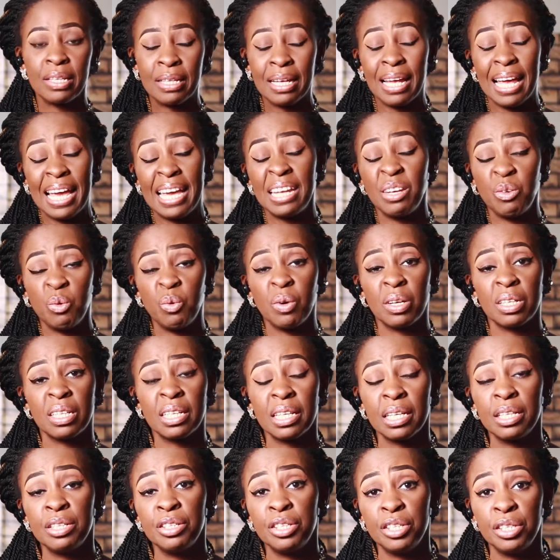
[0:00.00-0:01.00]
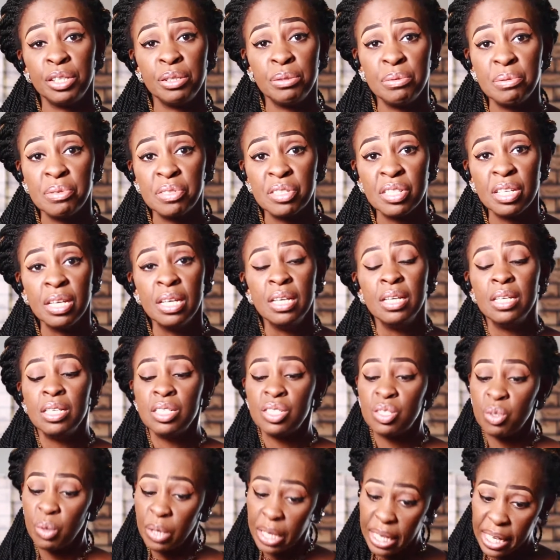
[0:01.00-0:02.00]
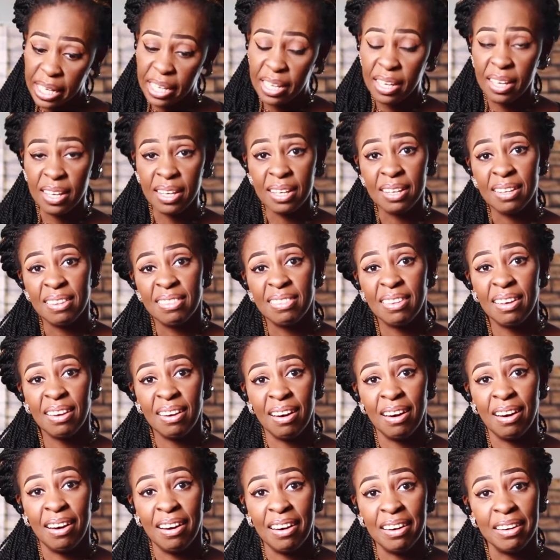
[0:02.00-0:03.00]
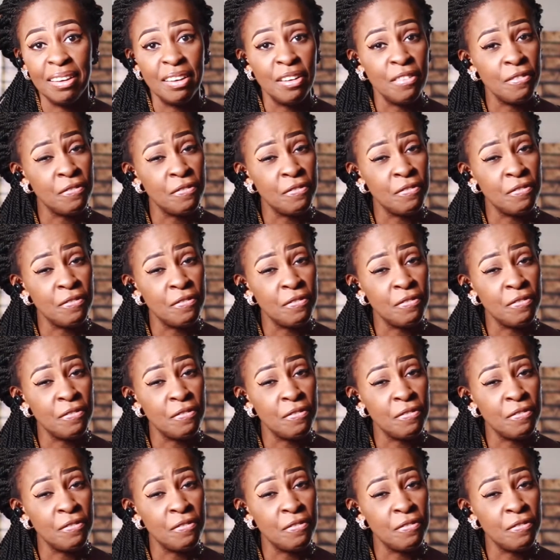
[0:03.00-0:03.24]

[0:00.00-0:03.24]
anyone can use. So here they are.